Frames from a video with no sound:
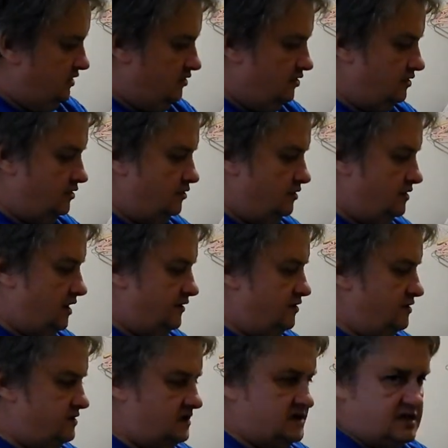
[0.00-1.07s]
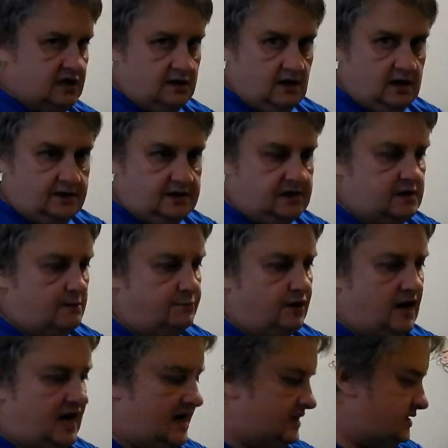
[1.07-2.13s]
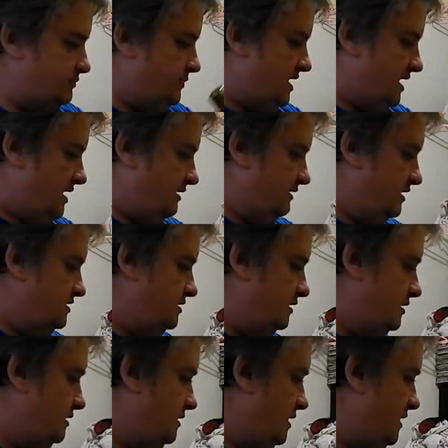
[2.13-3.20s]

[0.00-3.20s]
You can use, this is a brass bar actually,